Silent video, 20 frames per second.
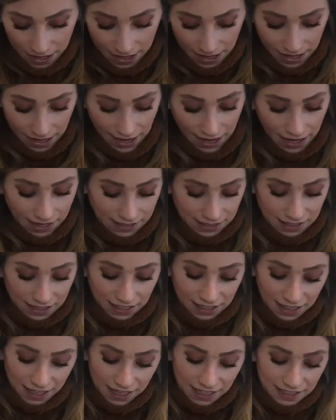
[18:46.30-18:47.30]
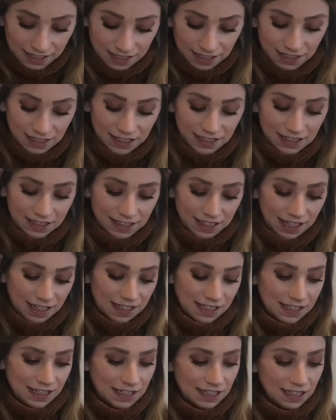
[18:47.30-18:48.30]
And in case he
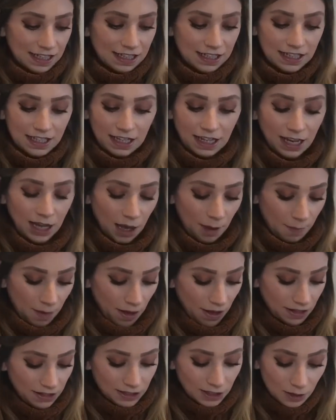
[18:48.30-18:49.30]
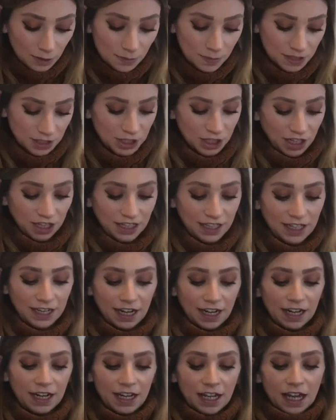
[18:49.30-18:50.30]
decides he's going to come out a little bit
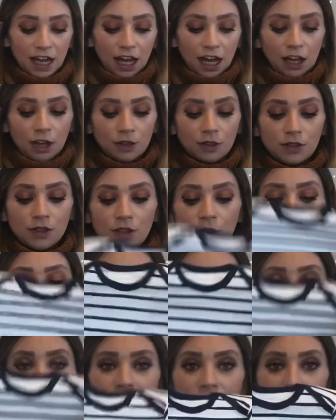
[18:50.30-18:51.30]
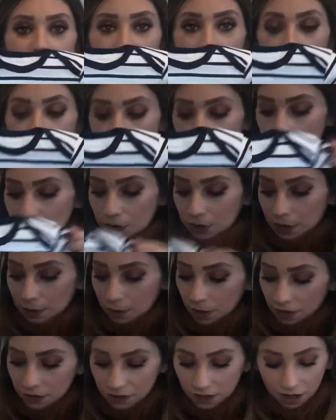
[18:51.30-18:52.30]
chunkier, I also have a 0 to 3
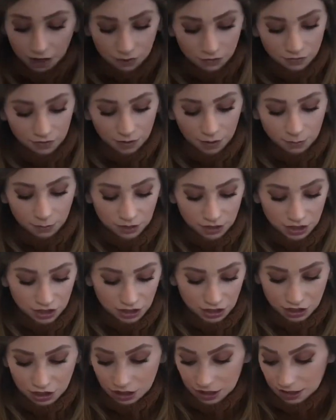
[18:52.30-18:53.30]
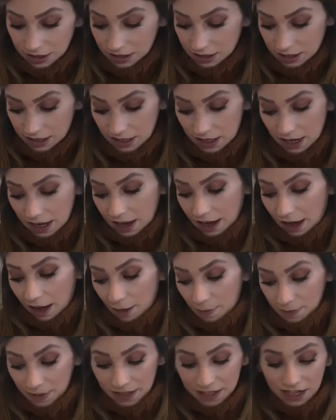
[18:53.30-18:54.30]
month outfit, which is just
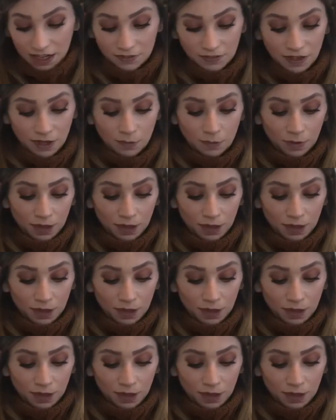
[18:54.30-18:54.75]
a navy and white